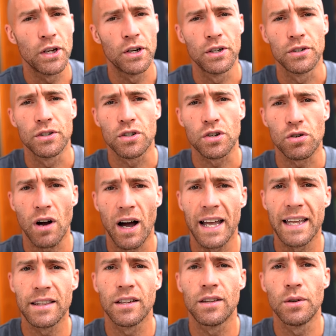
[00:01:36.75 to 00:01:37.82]
you're
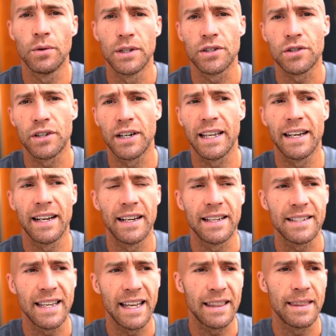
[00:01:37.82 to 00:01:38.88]
trying to do in training
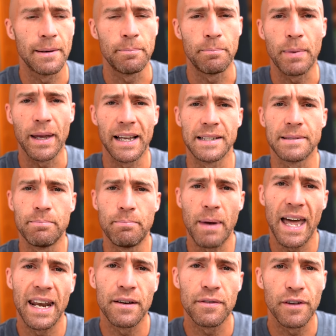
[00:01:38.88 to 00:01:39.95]
is get the biggest
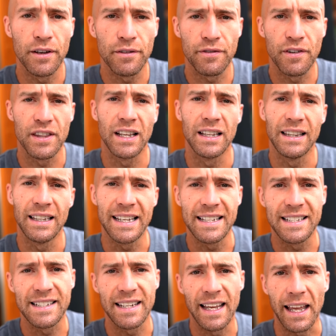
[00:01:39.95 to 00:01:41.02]
benefit for the
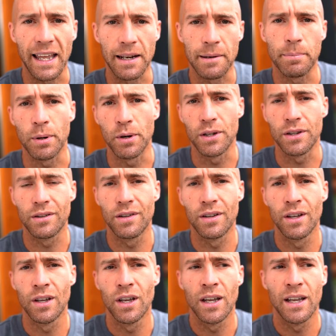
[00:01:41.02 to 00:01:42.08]
least input.
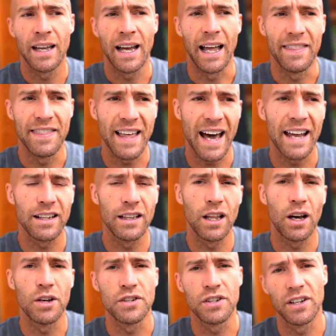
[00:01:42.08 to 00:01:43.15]
And that
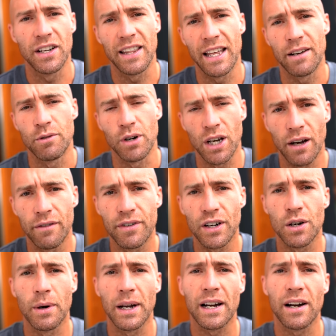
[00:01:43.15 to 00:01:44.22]
allows you to then recover
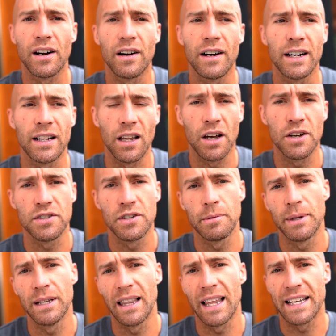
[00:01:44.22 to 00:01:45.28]
quicker. It allows you to
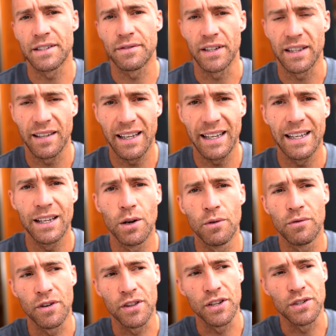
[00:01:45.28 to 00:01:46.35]
be less fatigue
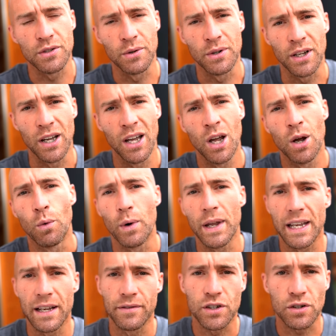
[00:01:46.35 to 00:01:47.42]
over the sort of
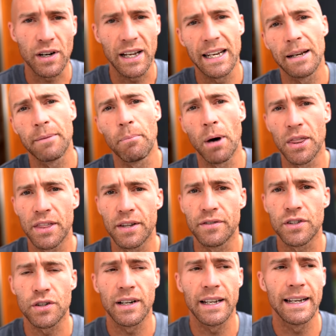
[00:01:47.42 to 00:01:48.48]
week of training, month of
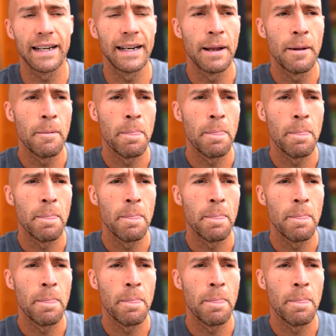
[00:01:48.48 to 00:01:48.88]
training.